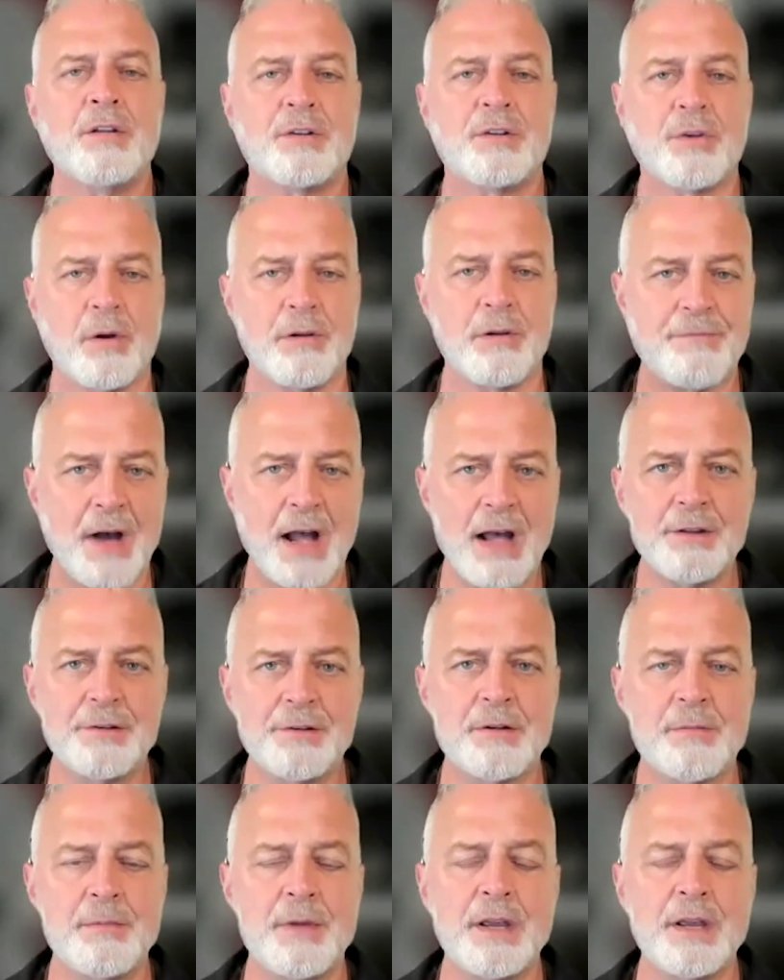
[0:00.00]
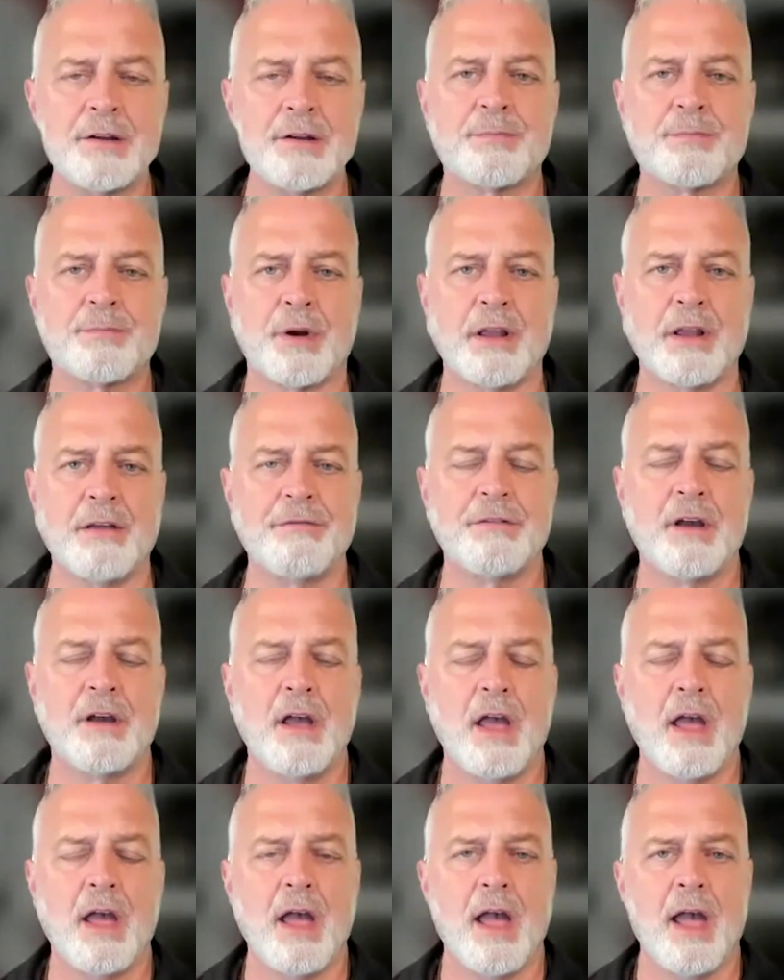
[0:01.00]
So we filed this amicus brief
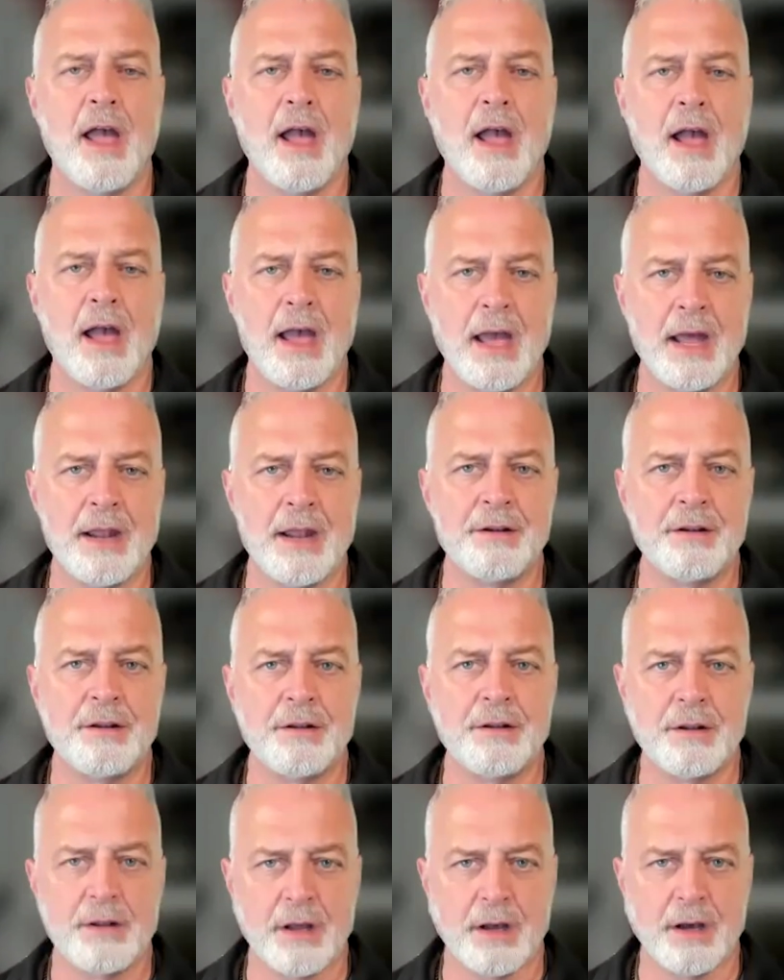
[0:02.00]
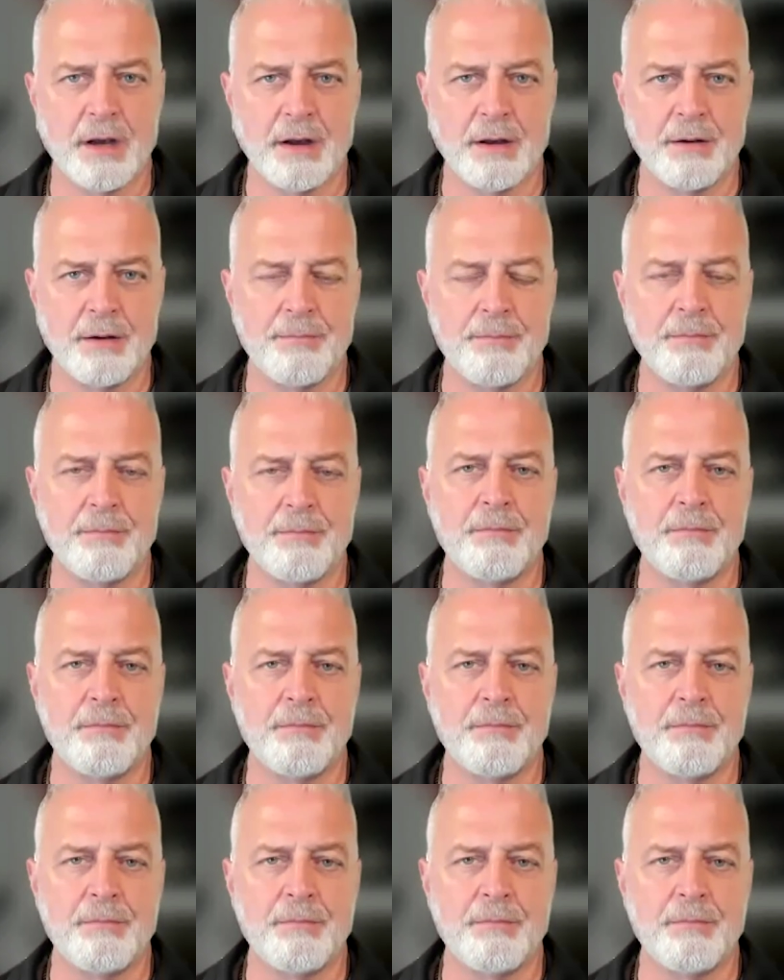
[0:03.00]
and uh,